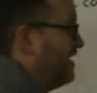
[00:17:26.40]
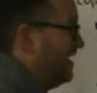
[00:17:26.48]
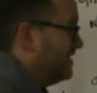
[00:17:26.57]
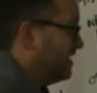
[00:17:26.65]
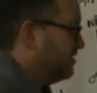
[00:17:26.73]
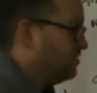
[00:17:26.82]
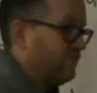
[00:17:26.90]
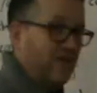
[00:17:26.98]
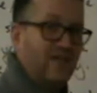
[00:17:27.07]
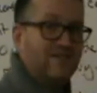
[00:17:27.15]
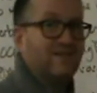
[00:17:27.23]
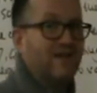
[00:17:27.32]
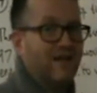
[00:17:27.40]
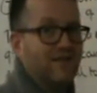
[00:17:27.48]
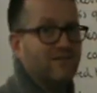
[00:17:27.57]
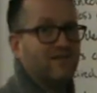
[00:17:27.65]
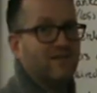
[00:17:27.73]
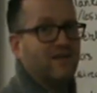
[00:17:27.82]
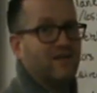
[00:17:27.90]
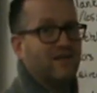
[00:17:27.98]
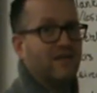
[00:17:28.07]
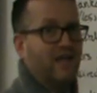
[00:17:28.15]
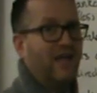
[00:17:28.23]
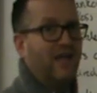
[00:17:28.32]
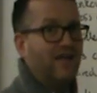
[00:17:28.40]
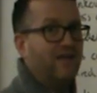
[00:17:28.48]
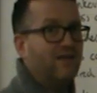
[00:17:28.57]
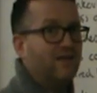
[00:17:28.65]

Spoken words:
8 out of 8 and an A.